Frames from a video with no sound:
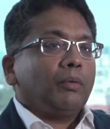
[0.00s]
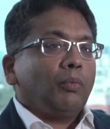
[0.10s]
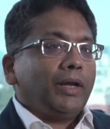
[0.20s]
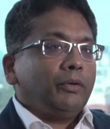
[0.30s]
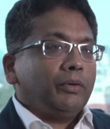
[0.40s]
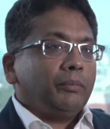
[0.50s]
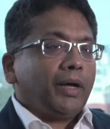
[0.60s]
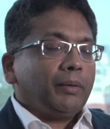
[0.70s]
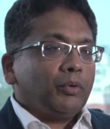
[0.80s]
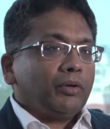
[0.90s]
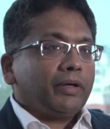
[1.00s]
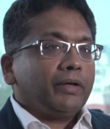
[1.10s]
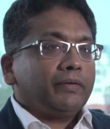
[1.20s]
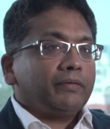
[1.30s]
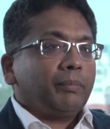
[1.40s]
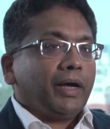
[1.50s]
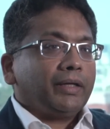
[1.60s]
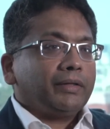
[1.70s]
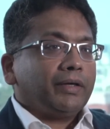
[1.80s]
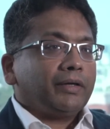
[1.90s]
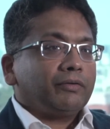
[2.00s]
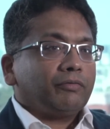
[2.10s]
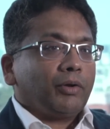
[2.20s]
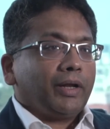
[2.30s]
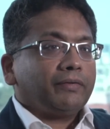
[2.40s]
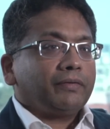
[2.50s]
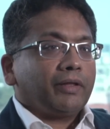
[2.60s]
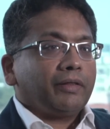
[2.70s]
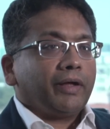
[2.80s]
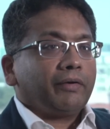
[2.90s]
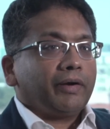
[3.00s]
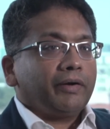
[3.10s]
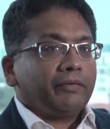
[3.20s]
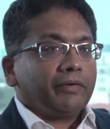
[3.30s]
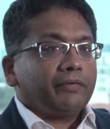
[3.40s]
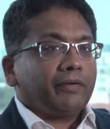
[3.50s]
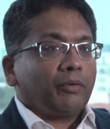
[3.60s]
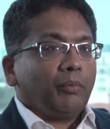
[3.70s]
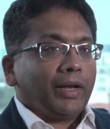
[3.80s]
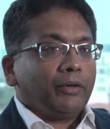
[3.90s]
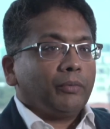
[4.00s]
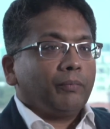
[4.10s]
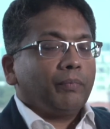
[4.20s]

Value in my book is buying things for less than their intrinsic value.